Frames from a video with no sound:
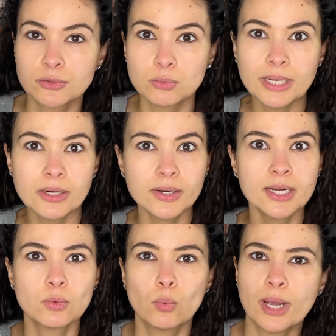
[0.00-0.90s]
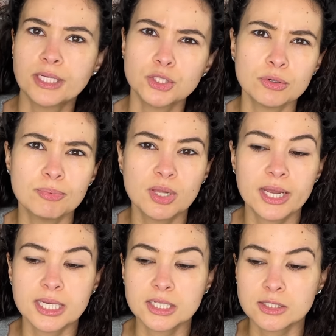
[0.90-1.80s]
to wear it, when to
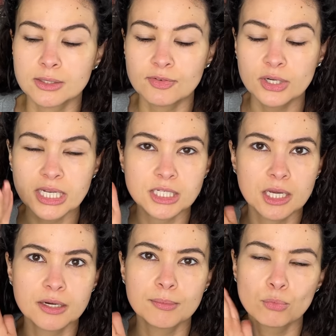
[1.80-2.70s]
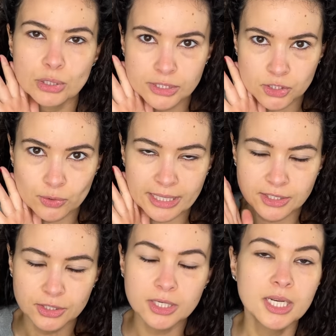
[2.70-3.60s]
apply it. So I've already done
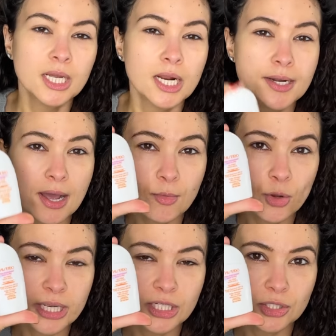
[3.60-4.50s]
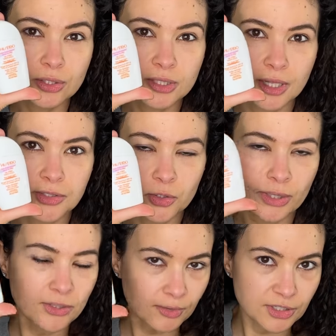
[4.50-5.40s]
moisturizer. Now I'm going into the
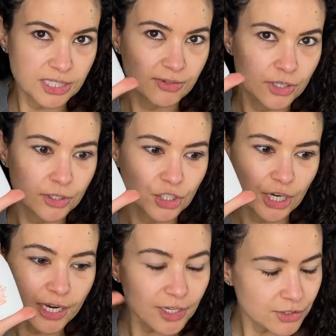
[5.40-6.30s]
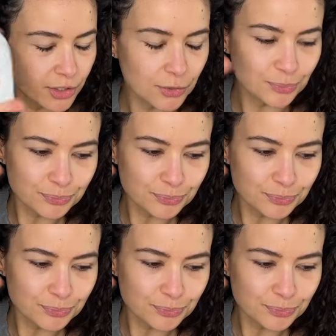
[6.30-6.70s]
sunscreen. You have to give it a good shake. So